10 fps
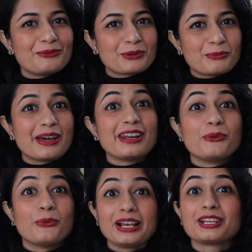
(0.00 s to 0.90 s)
everyone
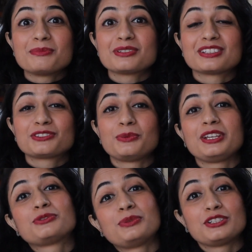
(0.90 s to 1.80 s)
and welcome to this
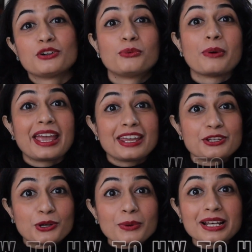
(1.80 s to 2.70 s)
week's video where
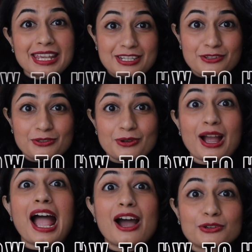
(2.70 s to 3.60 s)
you will get to know
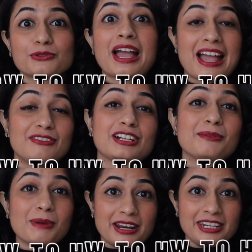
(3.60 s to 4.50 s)
how to have a
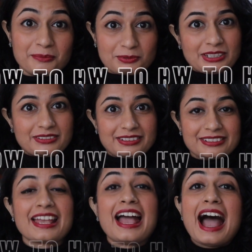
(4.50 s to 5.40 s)
commanding presence.